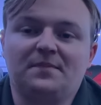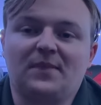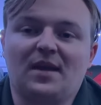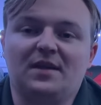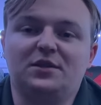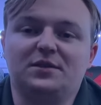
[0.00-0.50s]

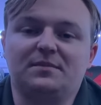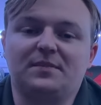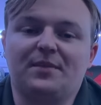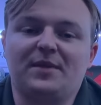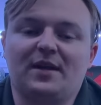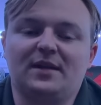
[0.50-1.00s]
I'm
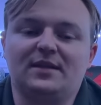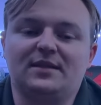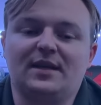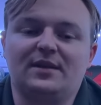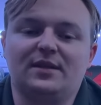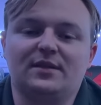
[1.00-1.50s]
not going to
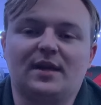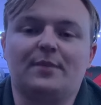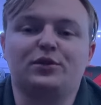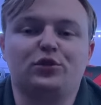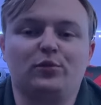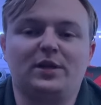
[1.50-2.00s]
take this. I'm
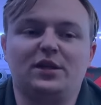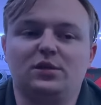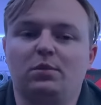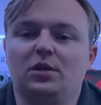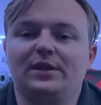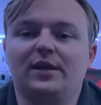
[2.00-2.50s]
assuming he's
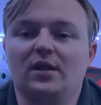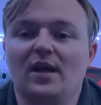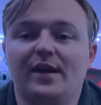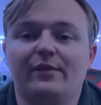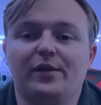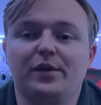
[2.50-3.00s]
bullied a lot
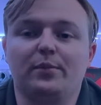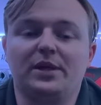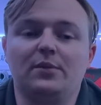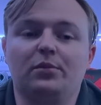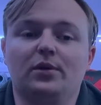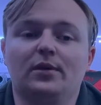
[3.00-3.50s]
of other
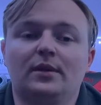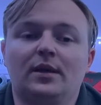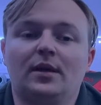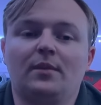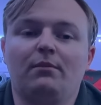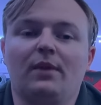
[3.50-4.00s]
people
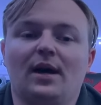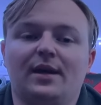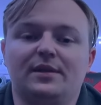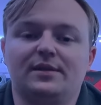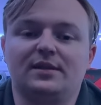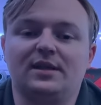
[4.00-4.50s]
behind
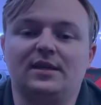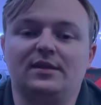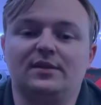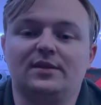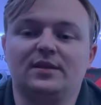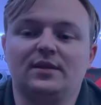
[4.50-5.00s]
the
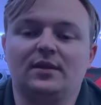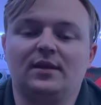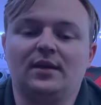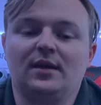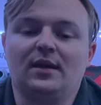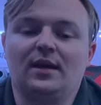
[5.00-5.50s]
scenes,
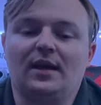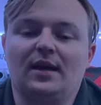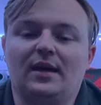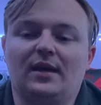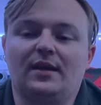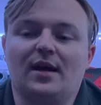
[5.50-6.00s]

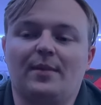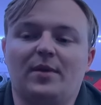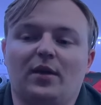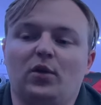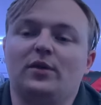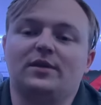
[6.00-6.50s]
and I'm
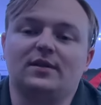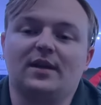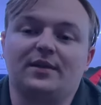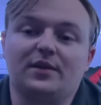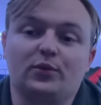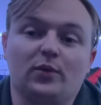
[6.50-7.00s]
not going to take
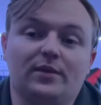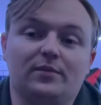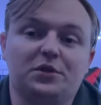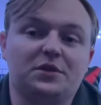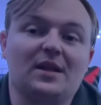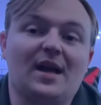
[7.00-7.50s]
this one
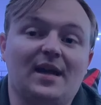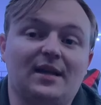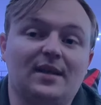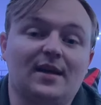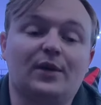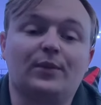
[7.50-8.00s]
just lying
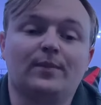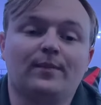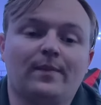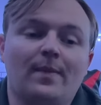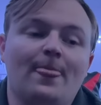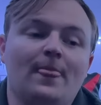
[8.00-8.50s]
down.
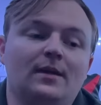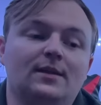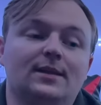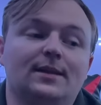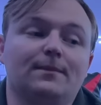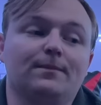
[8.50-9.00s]

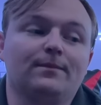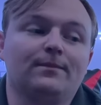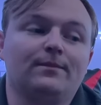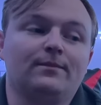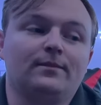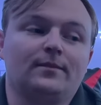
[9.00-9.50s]

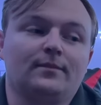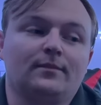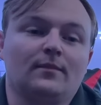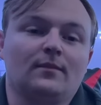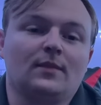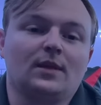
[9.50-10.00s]

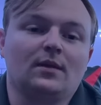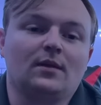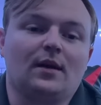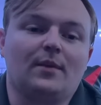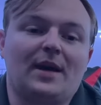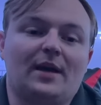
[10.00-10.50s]

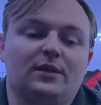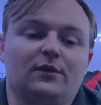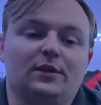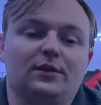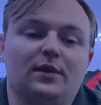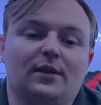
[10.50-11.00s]
I'm actively,